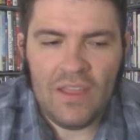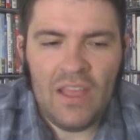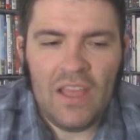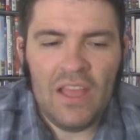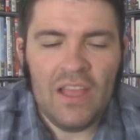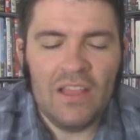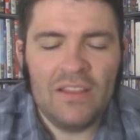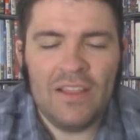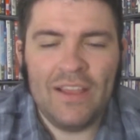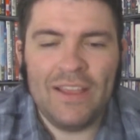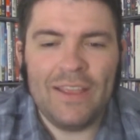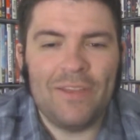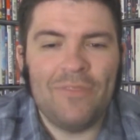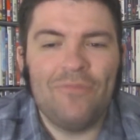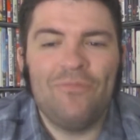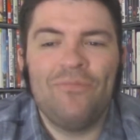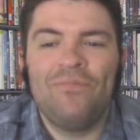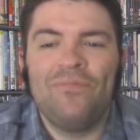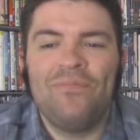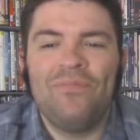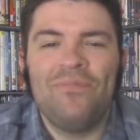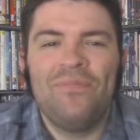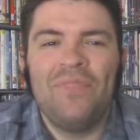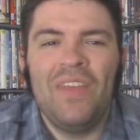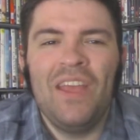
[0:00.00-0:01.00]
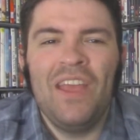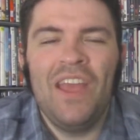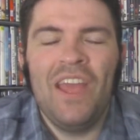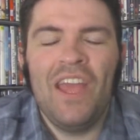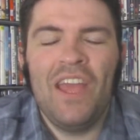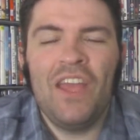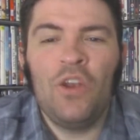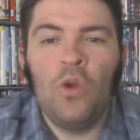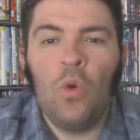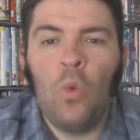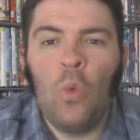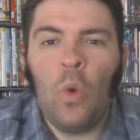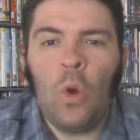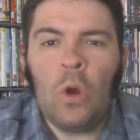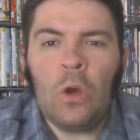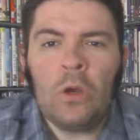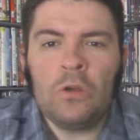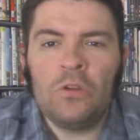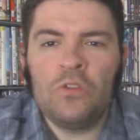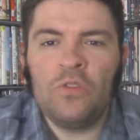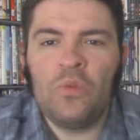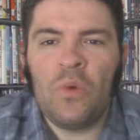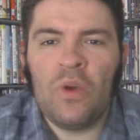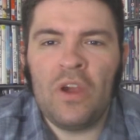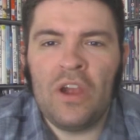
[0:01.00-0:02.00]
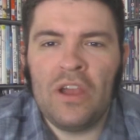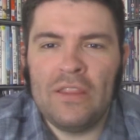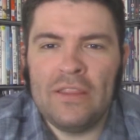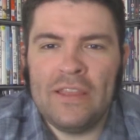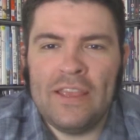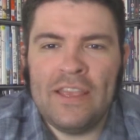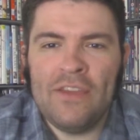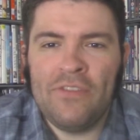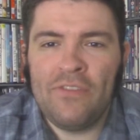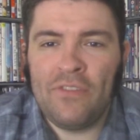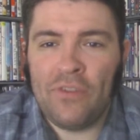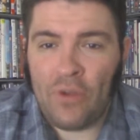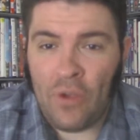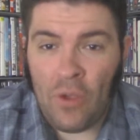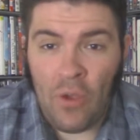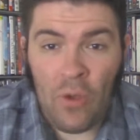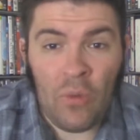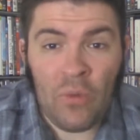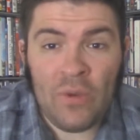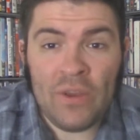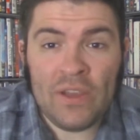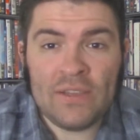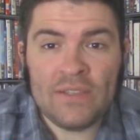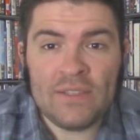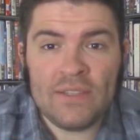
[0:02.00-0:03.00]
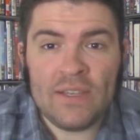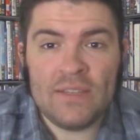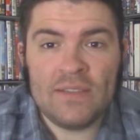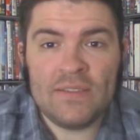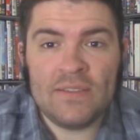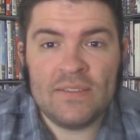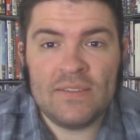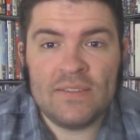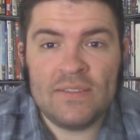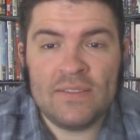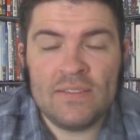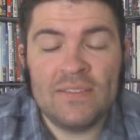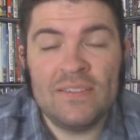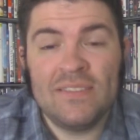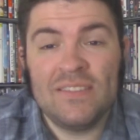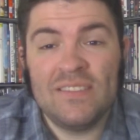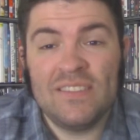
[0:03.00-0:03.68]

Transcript: like, in a world where a League of Their Own exists,